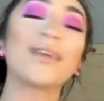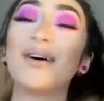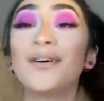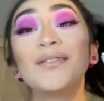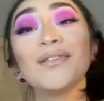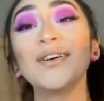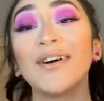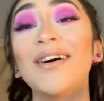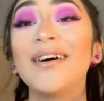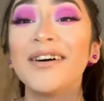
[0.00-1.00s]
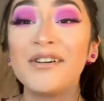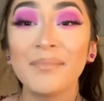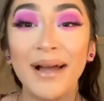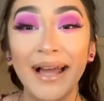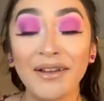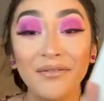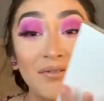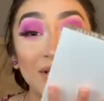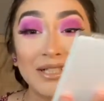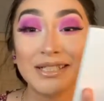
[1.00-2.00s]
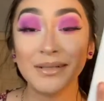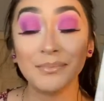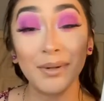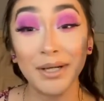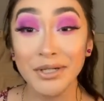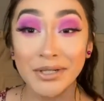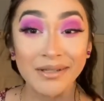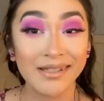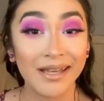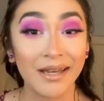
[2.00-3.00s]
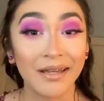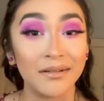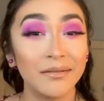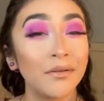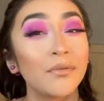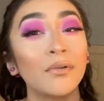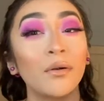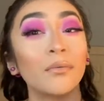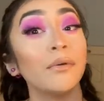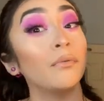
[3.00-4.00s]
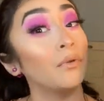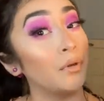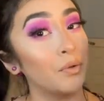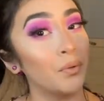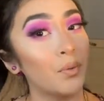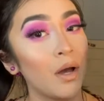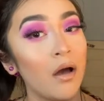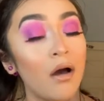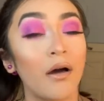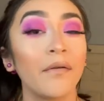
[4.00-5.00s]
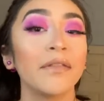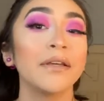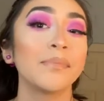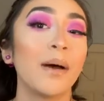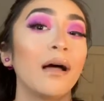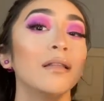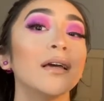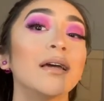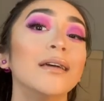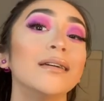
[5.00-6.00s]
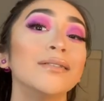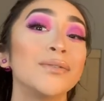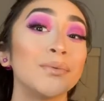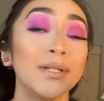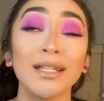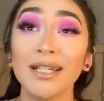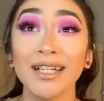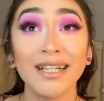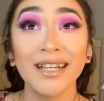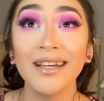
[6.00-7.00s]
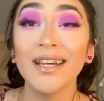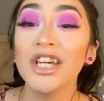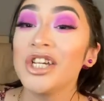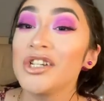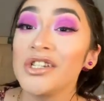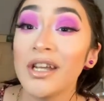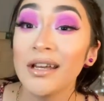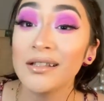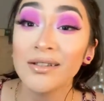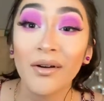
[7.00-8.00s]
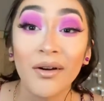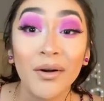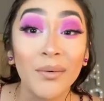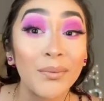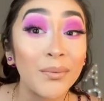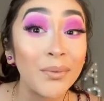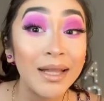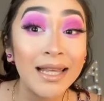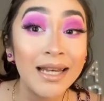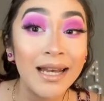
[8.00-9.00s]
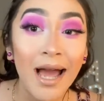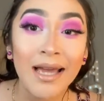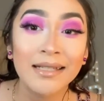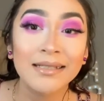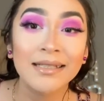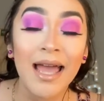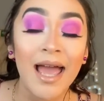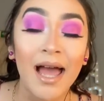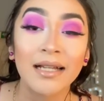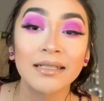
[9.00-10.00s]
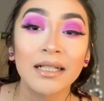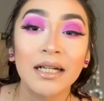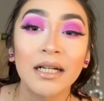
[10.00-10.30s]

overall, my first impressions and overall review on this palette is really good. Shades are really nice and